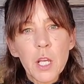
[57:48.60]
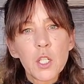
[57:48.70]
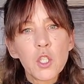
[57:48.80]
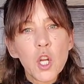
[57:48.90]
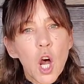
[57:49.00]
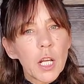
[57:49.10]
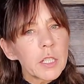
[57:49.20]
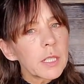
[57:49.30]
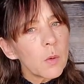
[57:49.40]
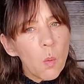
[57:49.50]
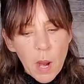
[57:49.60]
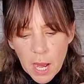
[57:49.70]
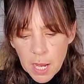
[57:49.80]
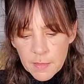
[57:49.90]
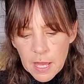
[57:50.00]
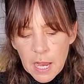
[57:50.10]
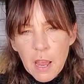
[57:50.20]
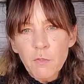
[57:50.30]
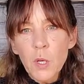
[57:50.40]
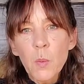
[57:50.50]
not in a way that
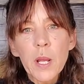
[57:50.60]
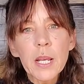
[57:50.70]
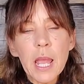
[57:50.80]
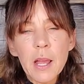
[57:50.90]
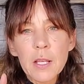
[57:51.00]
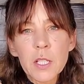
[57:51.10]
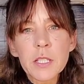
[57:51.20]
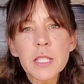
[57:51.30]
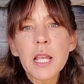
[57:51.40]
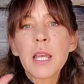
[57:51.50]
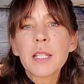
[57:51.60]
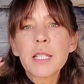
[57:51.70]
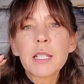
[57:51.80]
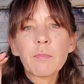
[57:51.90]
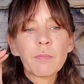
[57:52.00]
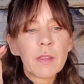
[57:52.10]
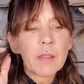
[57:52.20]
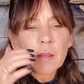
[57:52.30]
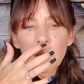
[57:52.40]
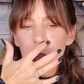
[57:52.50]
everyone else,
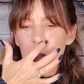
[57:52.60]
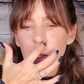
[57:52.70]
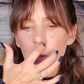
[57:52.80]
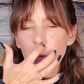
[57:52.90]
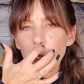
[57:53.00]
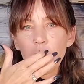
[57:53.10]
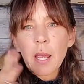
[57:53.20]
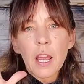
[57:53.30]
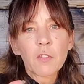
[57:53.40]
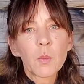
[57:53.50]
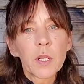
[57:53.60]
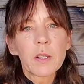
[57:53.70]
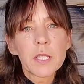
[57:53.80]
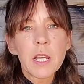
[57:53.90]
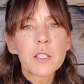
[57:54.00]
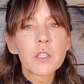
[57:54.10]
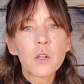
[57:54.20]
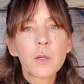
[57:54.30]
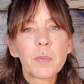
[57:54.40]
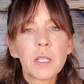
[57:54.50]
everyone else has their
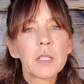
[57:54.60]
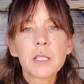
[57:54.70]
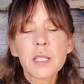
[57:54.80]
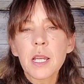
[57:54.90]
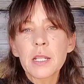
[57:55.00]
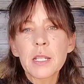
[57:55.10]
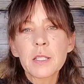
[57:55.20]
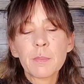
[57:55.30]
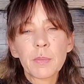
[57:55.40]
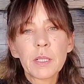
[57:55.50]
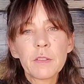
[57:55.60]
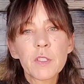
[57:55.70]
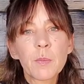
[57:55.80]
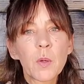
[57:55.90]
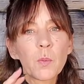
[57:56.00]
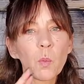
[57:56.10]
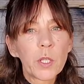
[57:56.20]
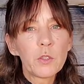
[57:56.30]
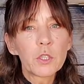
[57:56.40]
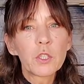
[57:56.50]
opinions, ideas, and beliefs about what
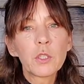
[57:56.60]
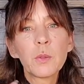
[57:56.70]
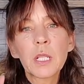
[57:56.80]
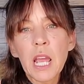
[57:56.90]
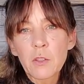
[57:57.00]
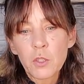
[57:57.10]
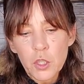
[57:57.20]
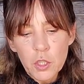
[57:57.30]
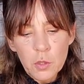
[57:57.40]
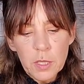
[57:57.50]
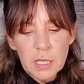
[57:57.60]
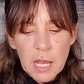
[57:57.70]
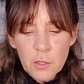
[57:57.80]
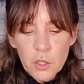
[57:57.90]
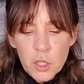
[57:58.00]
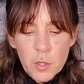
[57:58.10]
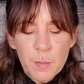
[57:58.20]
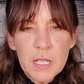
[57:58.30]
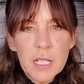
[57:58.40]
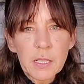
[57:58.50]
you should do and how you should do it and how you should be
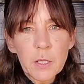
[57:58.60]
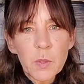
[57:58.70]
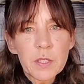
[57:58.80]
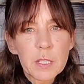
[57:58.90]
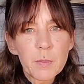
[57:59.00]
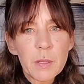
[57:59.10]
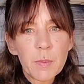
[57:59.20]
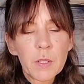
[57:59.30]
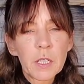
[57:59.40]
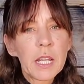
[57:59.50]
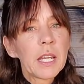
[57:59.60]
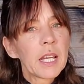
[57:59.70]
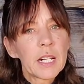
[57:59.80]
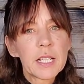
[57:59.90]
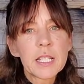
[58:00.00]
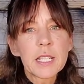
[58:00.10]
dealing with these people. And it's